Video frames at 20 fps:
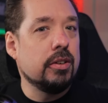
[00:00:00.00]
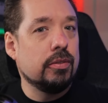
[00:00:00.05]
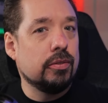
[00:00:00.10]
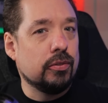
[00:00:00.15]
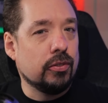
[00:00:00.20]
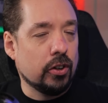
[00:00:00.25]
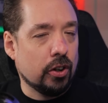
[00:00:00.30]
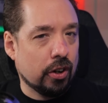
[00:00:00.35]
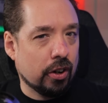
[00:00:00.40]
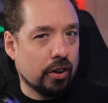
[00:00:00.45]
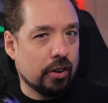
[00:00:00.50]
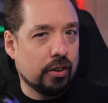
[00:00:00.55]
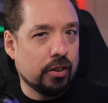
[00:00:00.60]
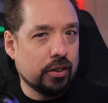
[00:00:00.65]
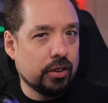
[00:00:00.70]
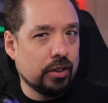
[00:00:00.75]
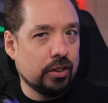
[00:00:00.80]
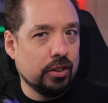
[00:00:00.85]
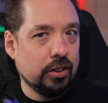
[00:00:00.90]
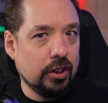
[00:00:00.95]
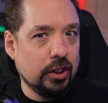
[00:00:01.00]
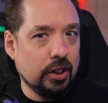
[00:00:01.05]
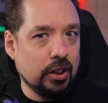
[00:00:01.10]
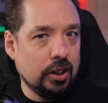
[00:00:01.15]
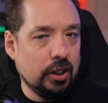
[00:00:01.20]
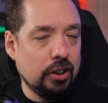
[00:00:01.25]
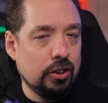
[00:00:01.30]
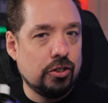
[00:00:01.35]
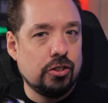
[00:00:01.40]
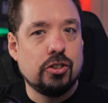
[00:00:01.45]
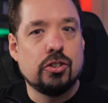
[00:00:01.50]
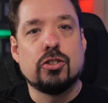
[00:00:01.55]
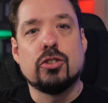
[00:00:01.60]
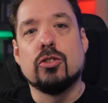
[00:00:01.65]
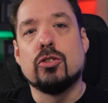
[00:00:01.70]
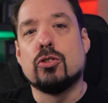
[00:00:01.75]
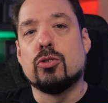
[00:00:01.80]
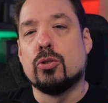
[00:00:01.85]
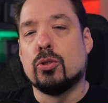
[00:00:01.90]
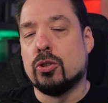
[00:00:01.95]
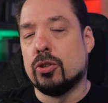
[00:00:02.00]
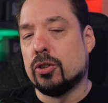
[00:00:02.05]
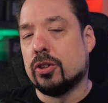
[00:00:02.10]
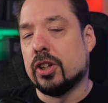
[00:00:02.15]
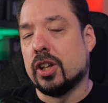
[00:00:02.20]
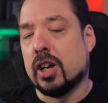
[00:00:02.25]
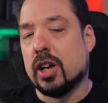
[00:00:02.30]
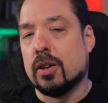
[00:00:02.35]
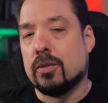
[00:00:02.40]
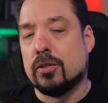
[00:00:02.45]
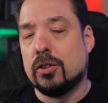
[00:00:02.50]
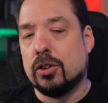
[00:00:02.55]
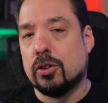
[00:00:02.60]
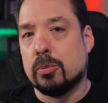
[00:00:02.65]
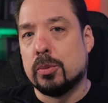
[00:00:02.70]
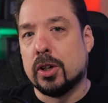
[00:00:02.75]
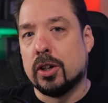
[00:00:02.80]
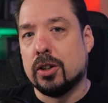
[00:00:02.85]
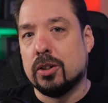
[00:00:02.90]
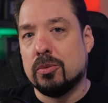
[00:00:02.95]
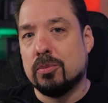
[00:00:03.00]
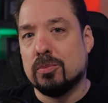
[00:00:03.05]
far the easiest controller to have nearby.